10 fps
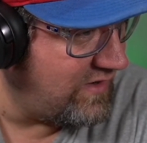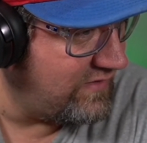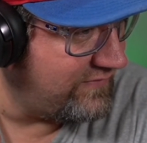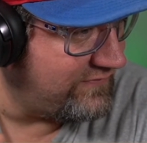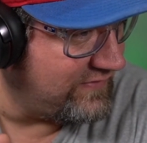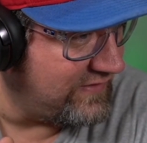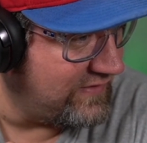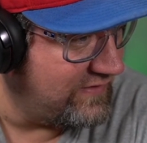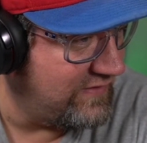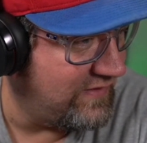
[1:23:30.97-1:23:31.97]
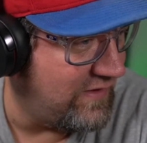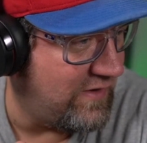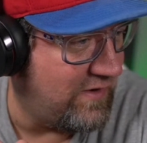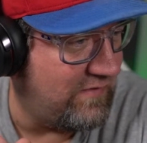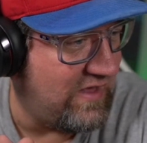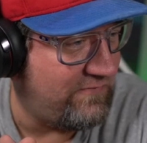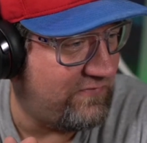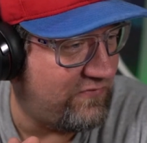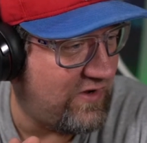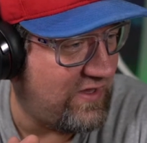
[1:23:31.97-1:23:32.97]
Let's see. Alpha
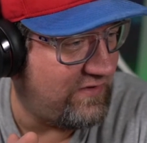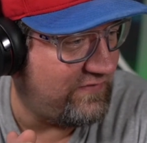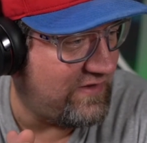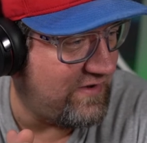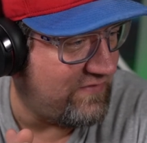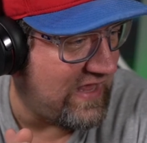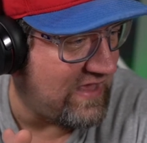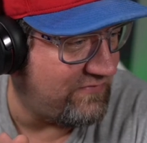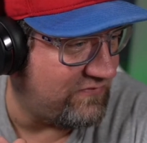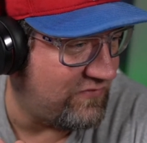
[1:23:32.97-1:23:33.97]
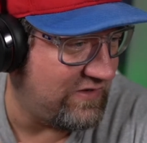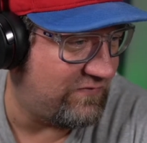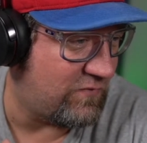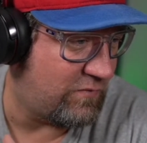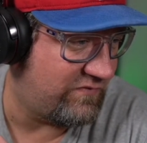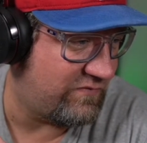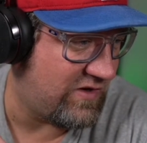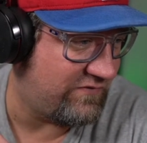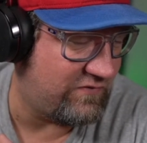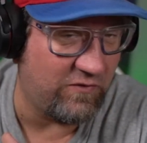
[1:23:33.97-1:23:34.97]
Trion, did you ever have the Transformers
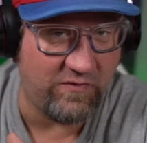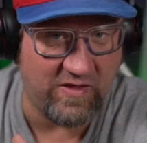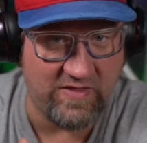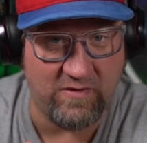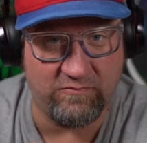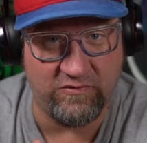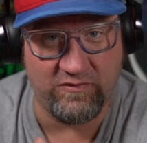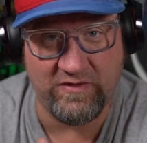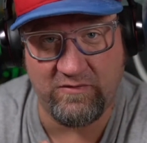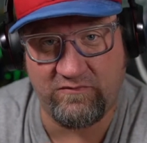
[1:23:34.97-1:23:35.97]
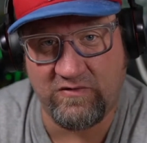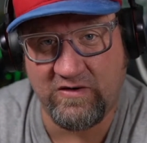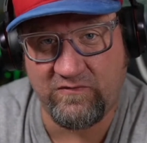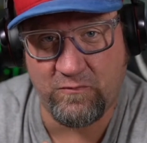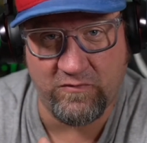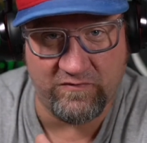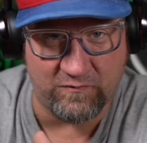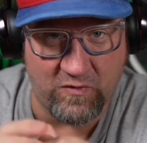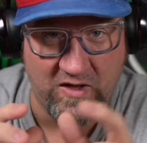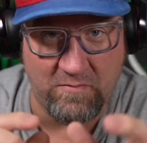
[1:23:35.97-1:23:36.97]
watch? You know that Transformers
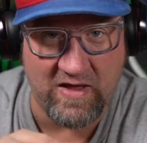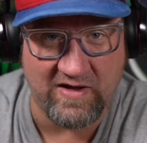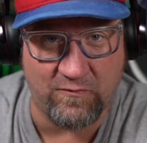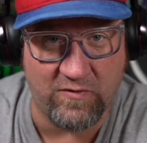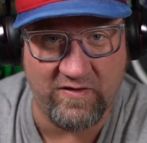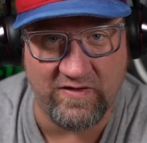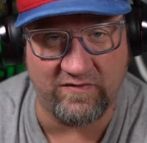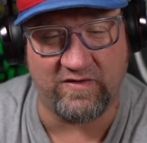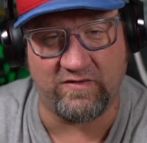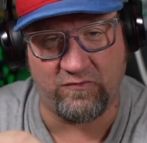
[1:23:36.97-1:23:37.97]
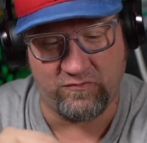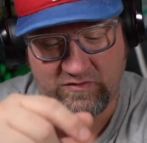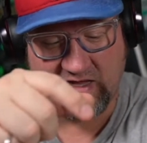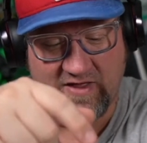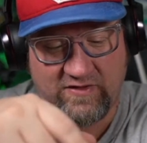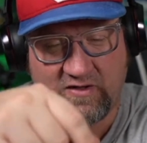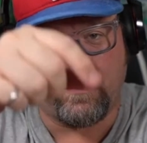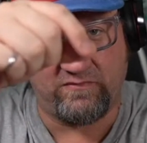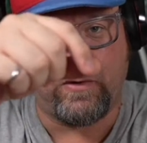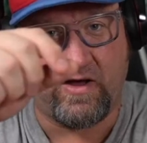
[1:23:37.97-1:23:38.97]
way back when, the little guy that
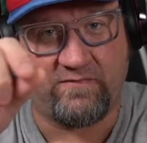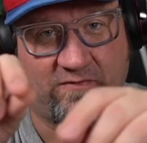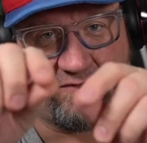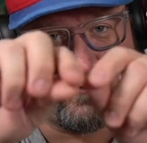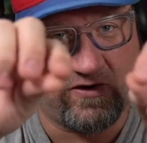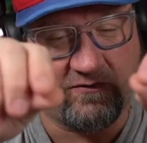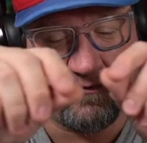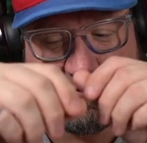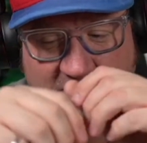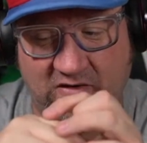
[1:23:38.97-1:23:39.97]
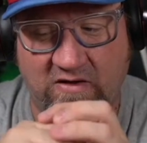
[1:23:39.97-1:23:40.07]
comes off and transforms?